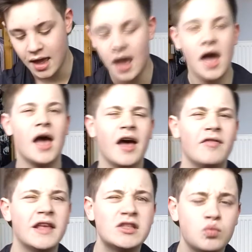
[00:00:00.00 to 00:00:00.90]

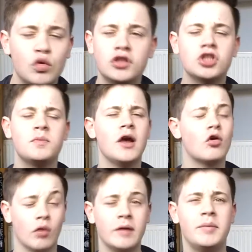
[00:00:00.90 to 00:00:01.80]
This would just be a
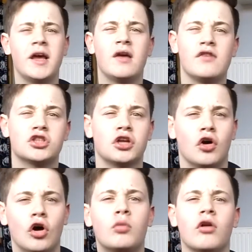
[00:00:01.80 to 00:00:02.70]
great pick if you're trying
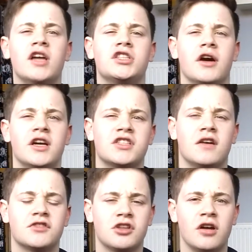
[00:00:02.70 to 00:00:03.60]
to upgrade your airsoft
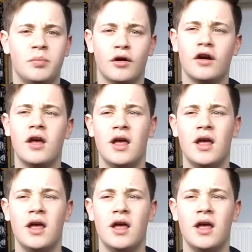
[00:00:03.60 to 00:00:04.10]
sniper.